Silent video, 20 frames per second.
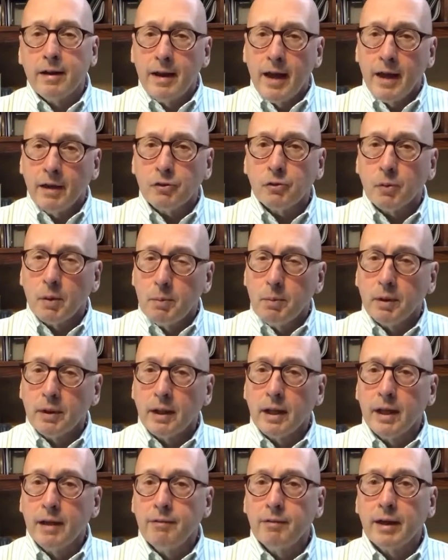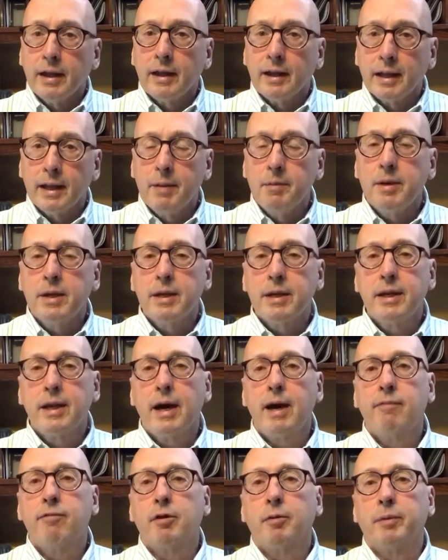Next, we believe in limited
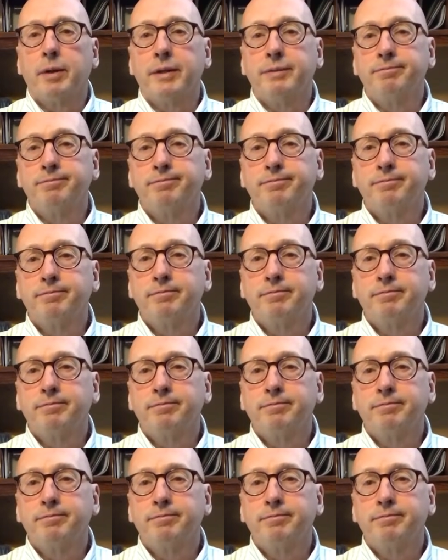government.